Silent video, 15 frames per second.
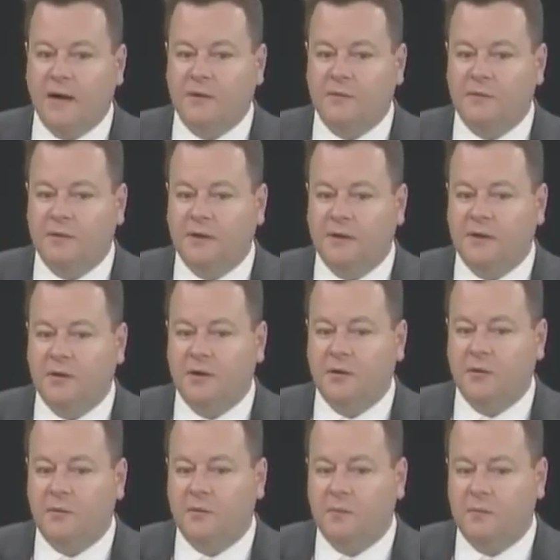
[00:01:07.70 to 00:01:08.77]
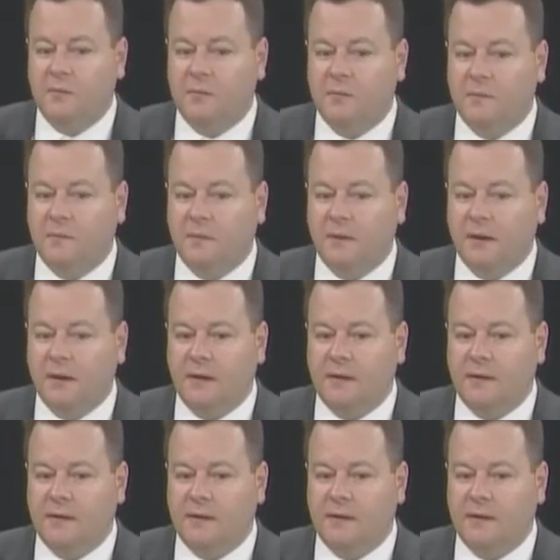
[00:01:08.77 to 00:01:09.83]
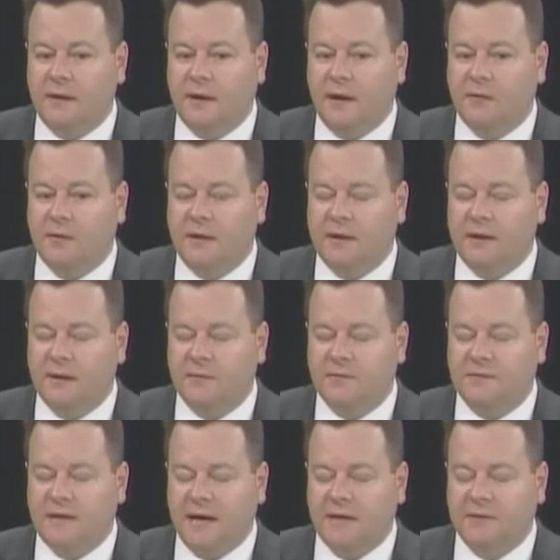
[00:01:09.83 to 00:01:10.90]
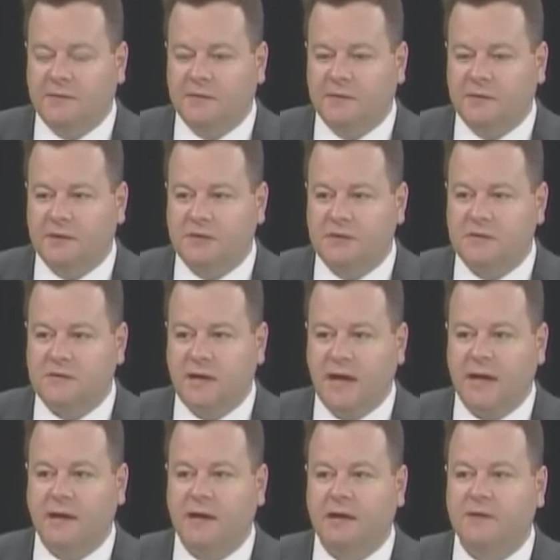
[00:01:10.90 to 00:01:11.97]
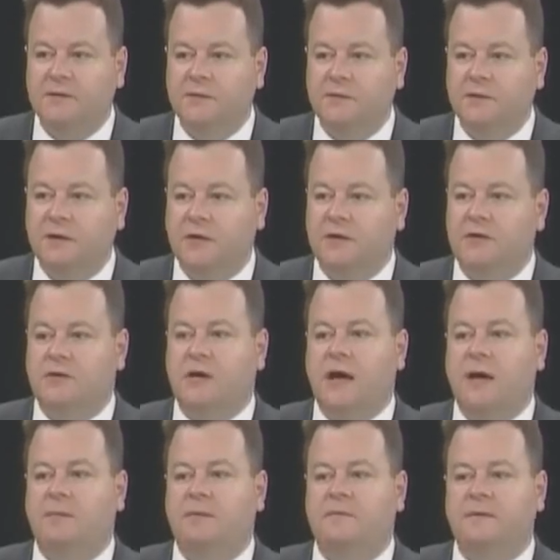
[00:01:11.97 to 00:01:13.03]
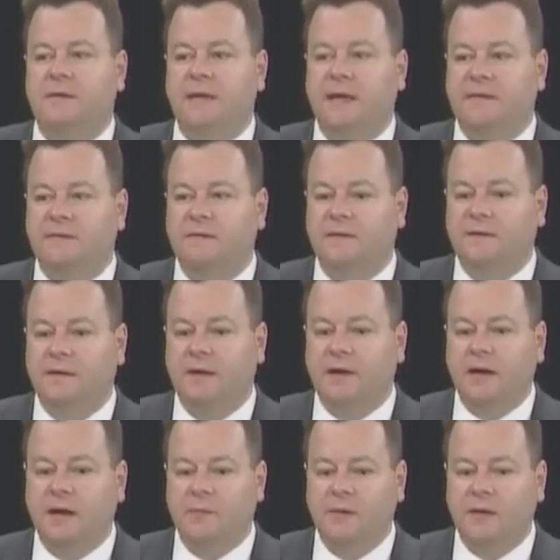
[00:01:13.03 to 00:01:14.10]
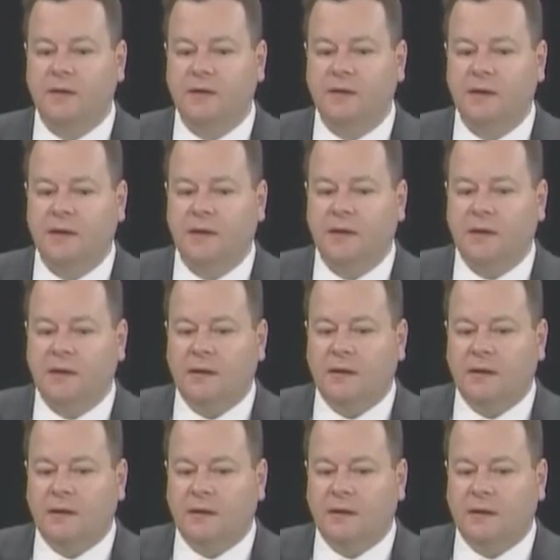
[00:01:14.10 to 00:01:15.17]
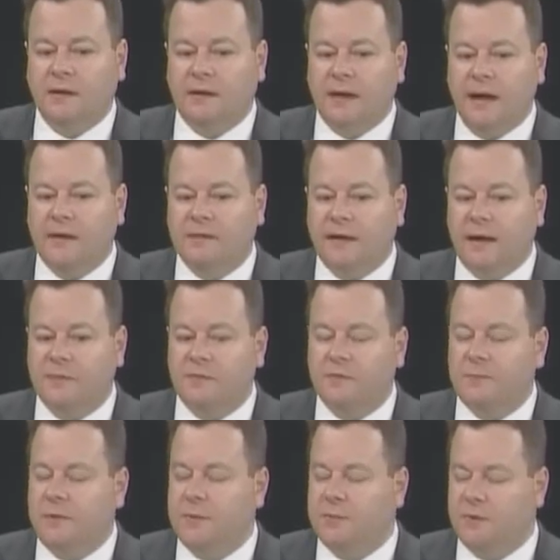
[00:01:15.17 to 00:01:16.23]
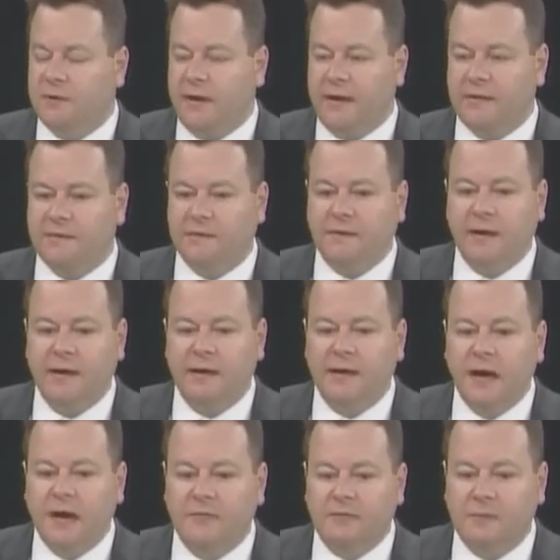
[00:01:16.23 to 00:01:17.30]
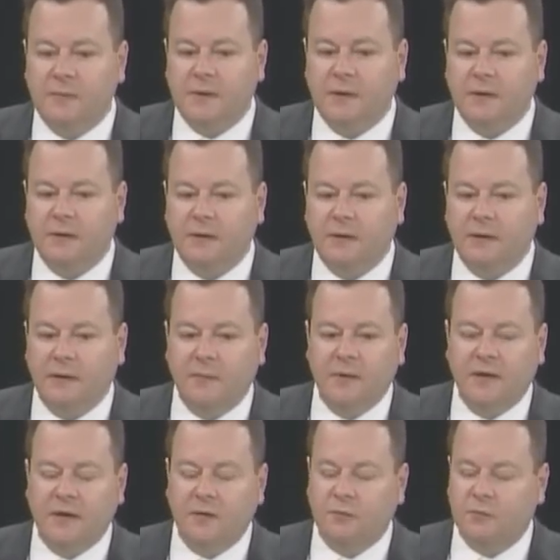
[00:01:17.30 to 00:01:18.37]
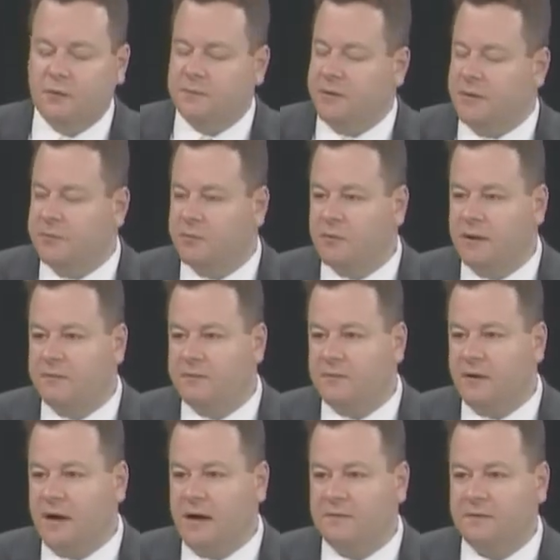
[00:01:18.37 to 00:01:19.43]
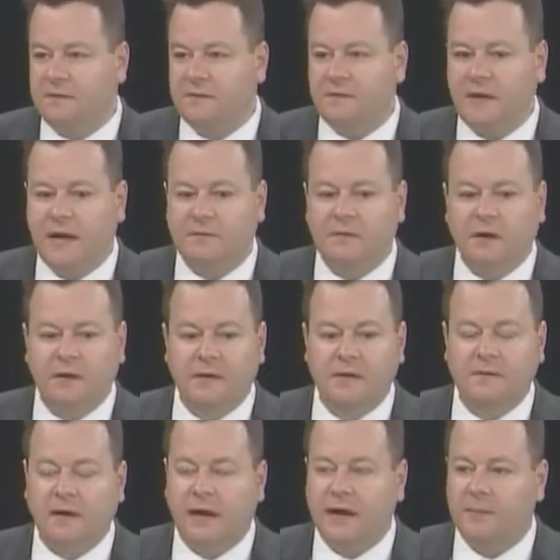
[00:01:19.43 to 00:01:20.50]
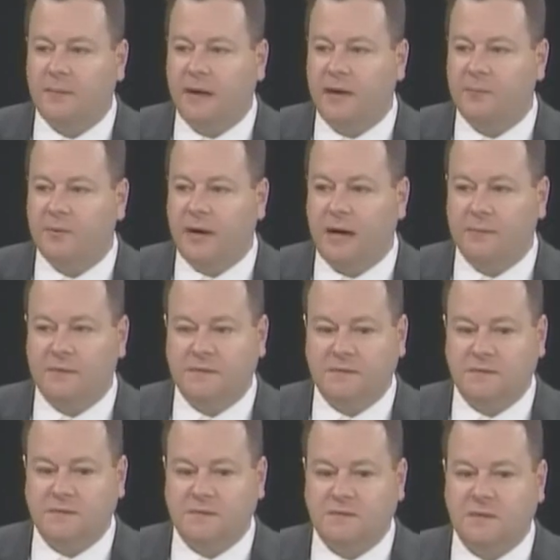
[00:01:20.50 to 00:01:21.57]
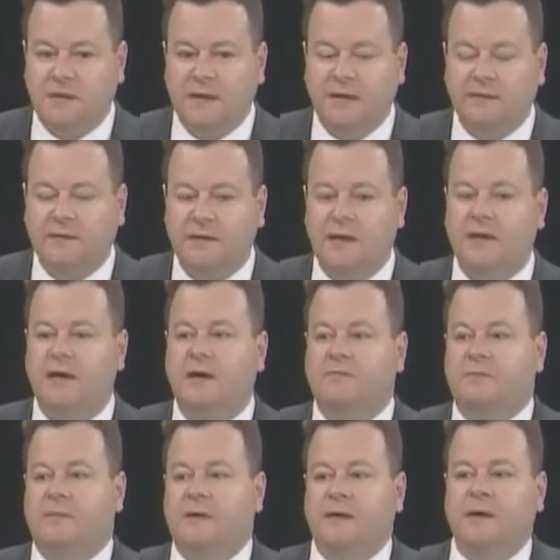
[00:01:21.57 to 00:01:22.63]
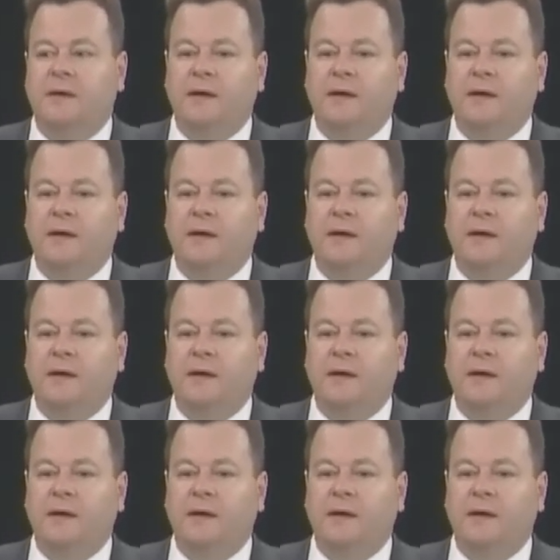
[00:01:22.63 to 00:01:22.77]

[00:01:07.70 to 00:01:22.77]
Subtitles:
don't really know. When it comes down to it, they're just not going to do a good job of it. That's the thing. I mean, a lot of times people like to take government, because when people run for office, they have all these high and mighty promises, and so they like to take government